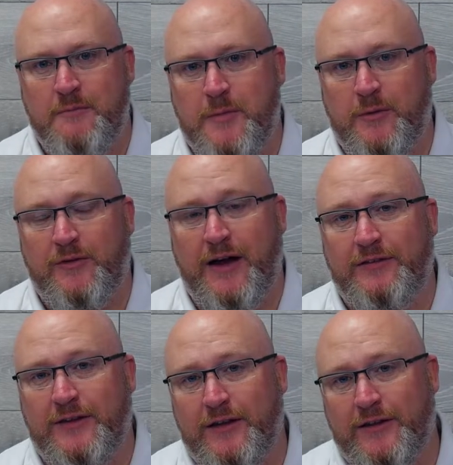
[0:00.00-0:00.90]
Maybe they've
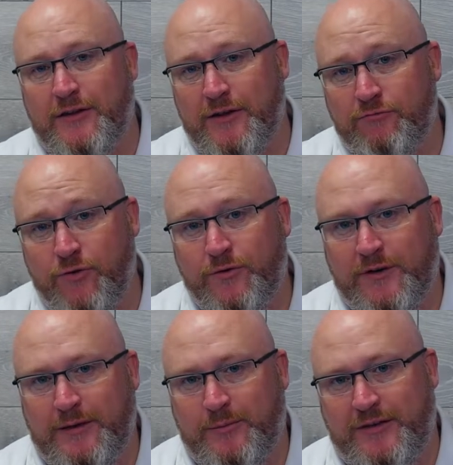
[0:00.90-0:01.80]
had their roof
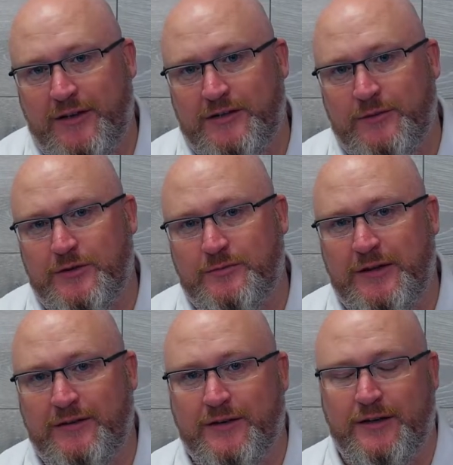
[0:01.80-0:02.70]
cleaned potentially, which
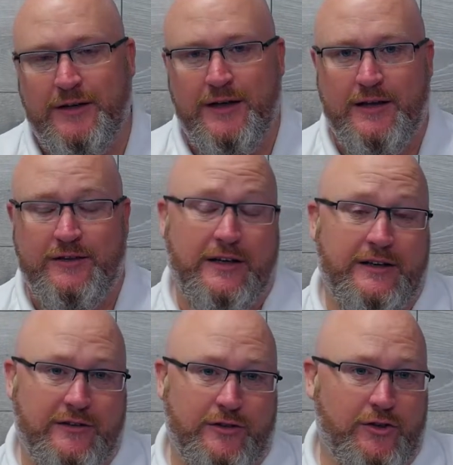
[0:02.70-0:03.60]
means that suddenly
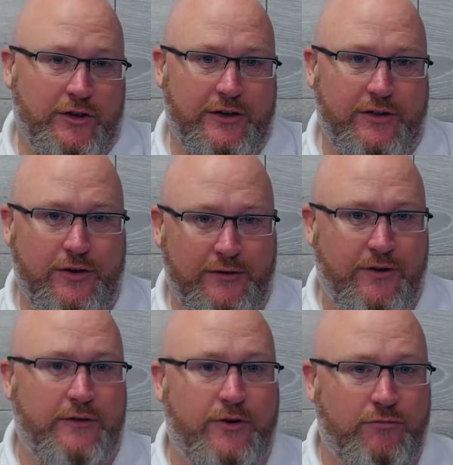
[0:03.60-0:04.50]
doesn't look like a
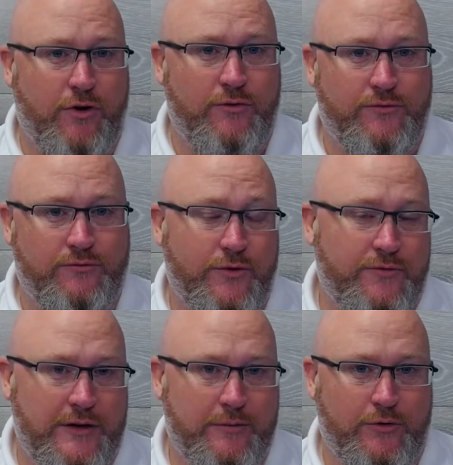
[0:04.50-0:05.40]
35-year-old
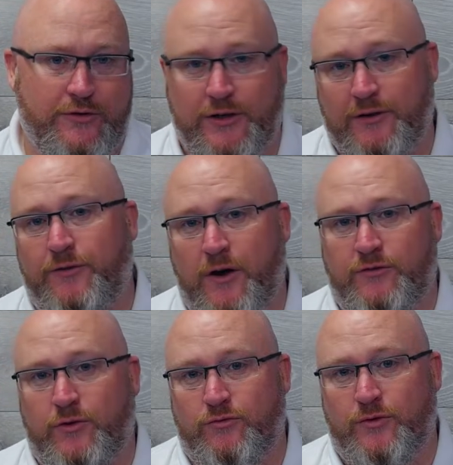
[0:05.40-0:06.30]
roof anymore. It looks like a
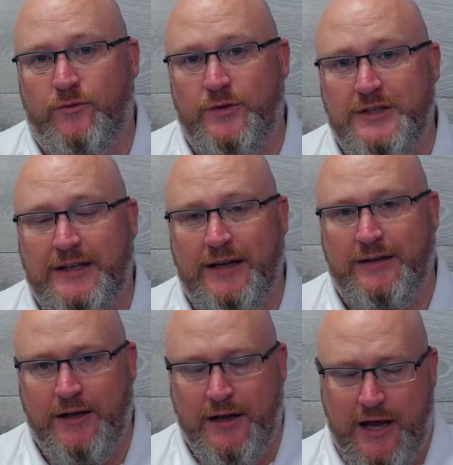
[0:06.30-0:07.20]
5-year-old roof, which again
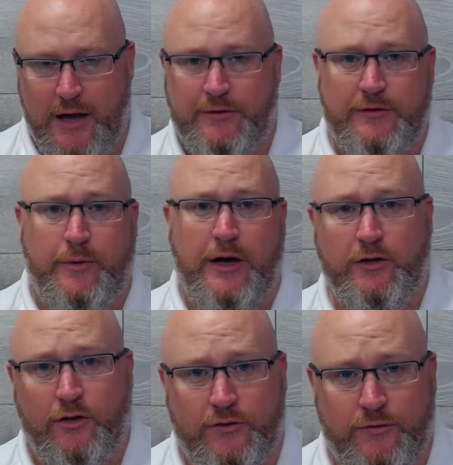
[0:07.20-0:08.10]
helps inspire
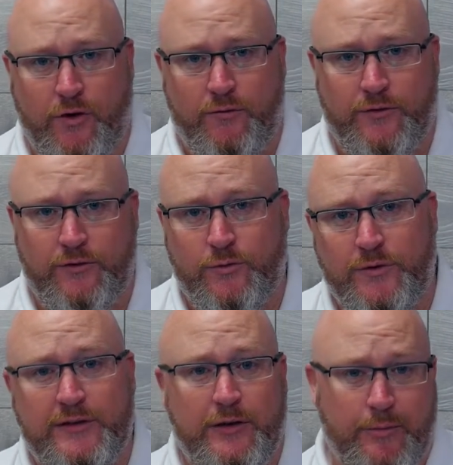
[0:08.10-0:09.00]
lots of confidence. All
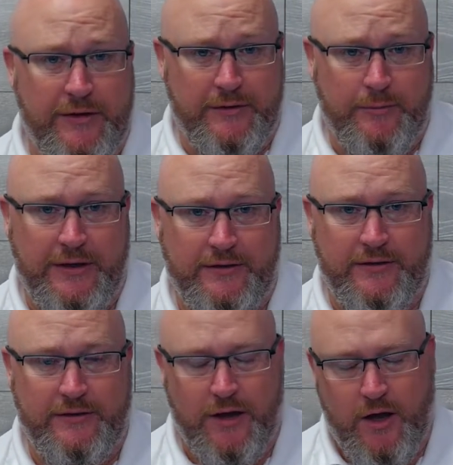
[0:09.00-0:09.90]
those little bits and
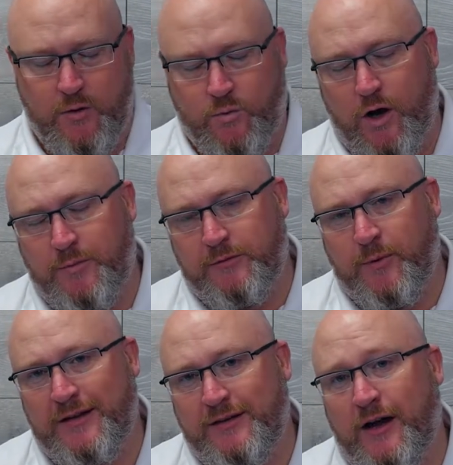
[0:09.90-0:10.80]
pieces will help
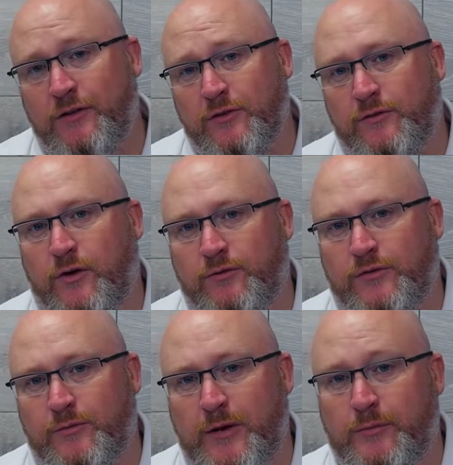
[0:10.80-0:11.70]
inspire tons of
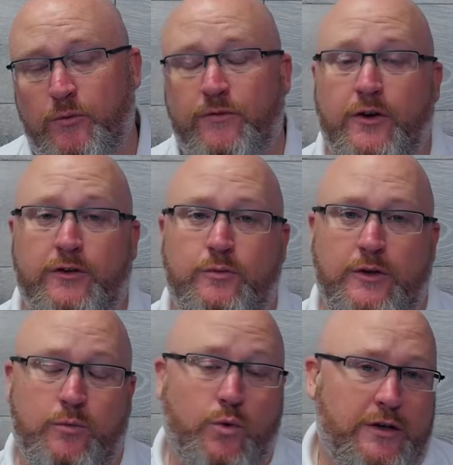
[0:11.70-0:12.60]
confidence for people first when
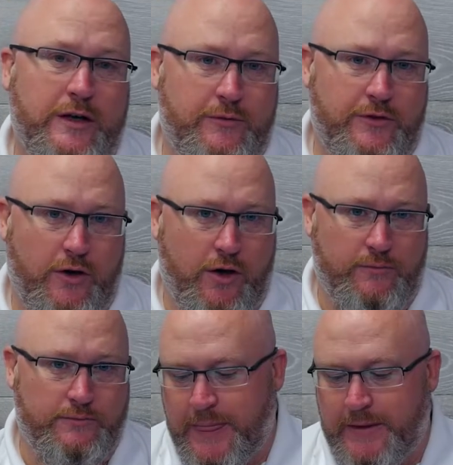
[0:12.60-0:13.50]
they're walking up to your
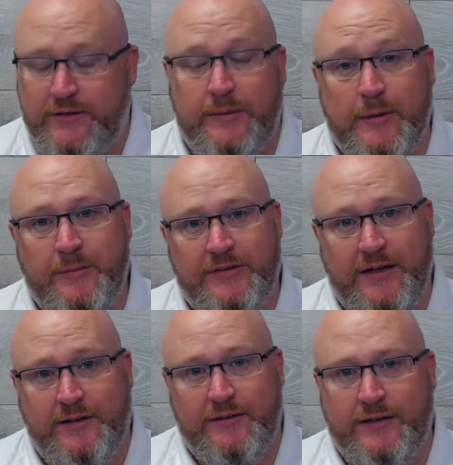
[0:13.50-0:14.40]
home. Tip number
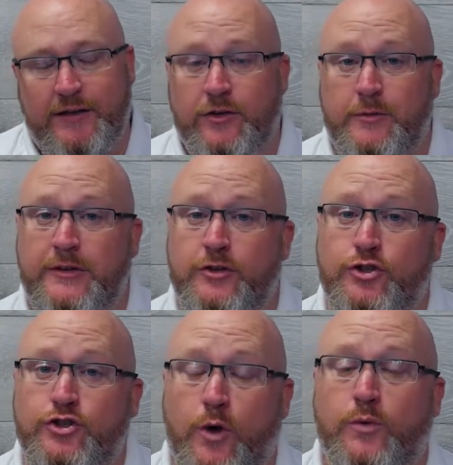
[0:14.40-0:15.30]
6 is going to be to
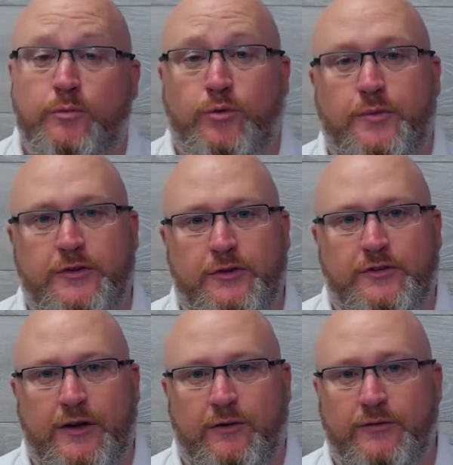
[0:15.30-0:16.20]
show the property
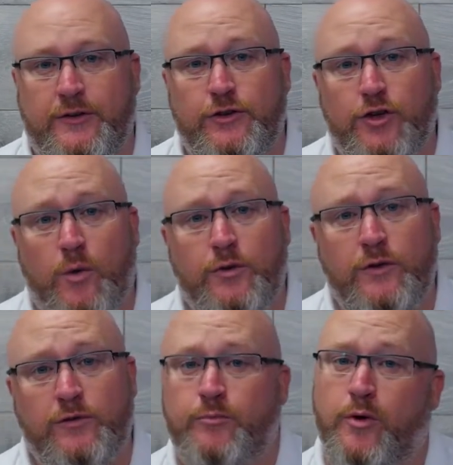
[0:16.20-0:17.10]
yourself. No one
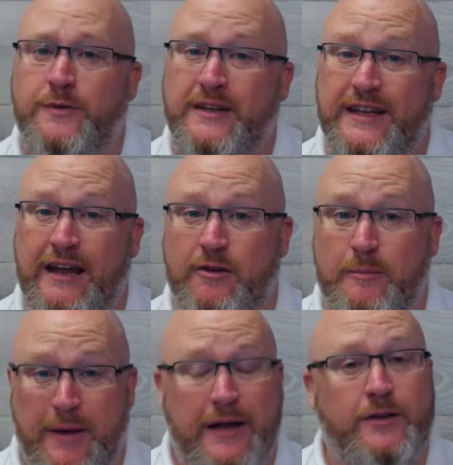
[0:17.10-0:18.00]
knows the property in the area
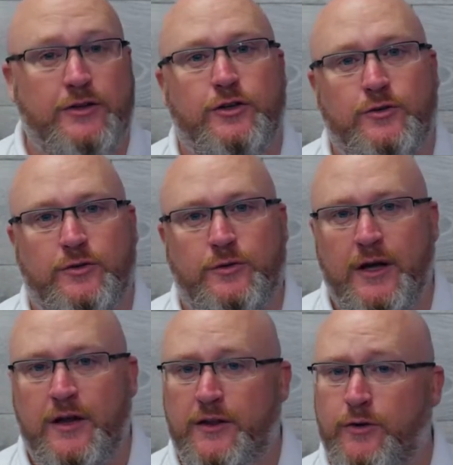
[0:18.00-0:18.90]
better than you do.
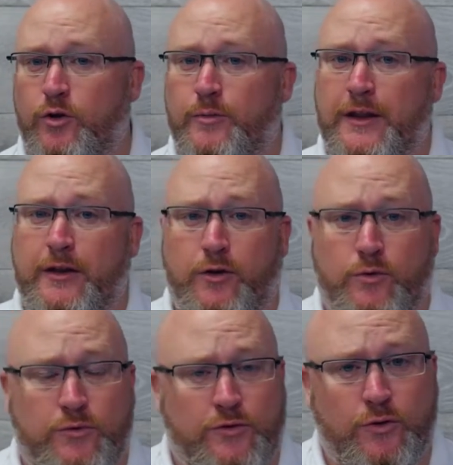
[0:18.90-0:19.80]
They'll know about the
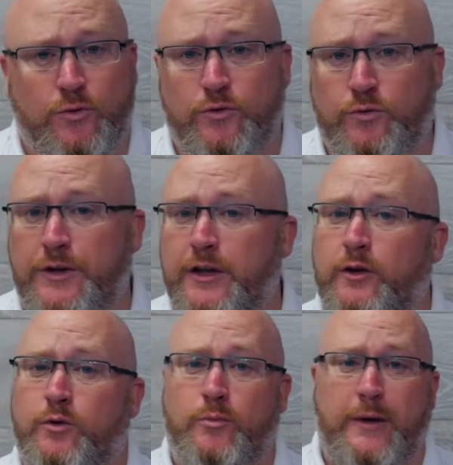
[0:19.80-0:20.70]
local schools, where the
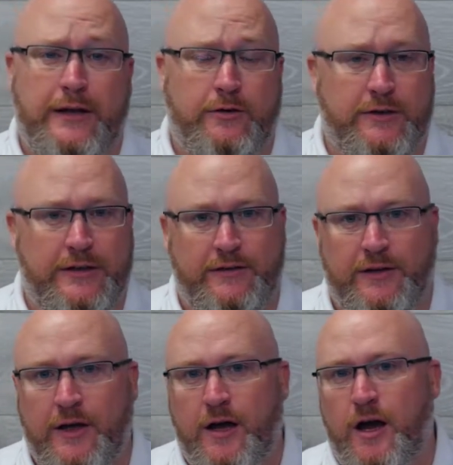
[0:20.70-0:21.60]
local bakery is,
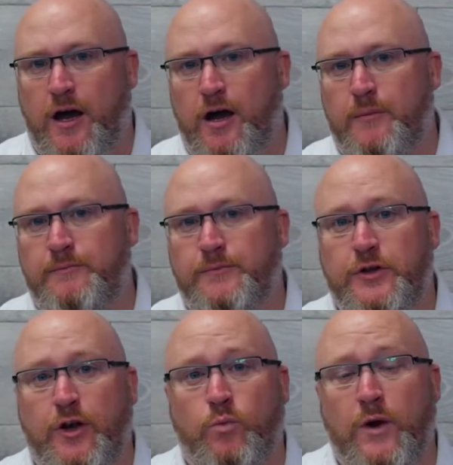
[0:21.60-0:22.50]

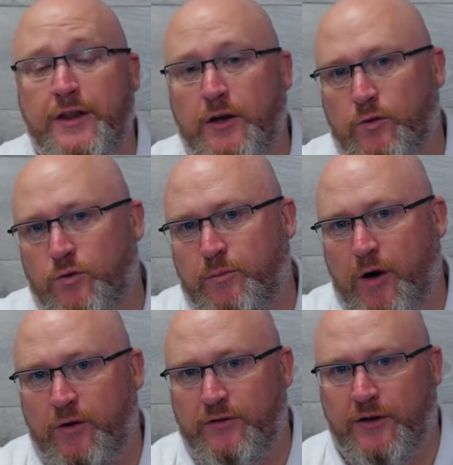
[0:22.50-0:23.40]
where the local
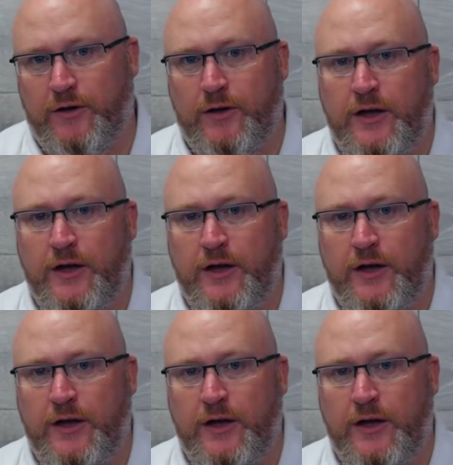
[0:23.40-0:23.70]
parks are.